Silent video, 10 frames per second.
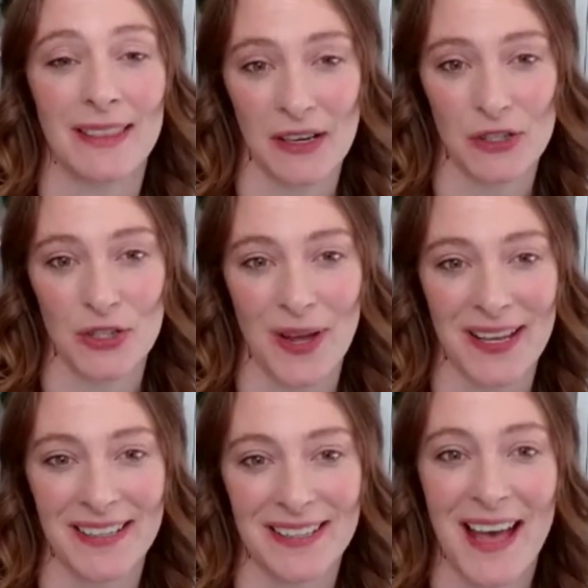their
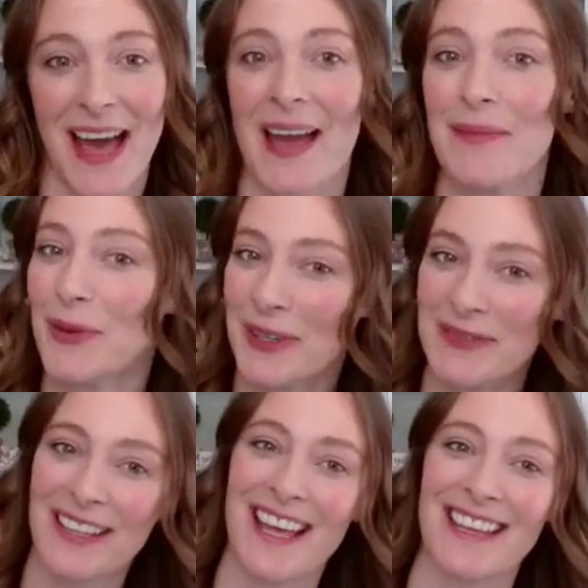joy. I'm
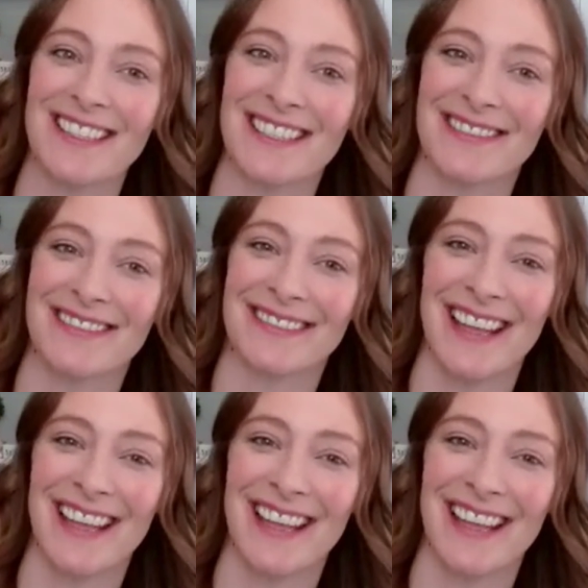Lauren Valdez,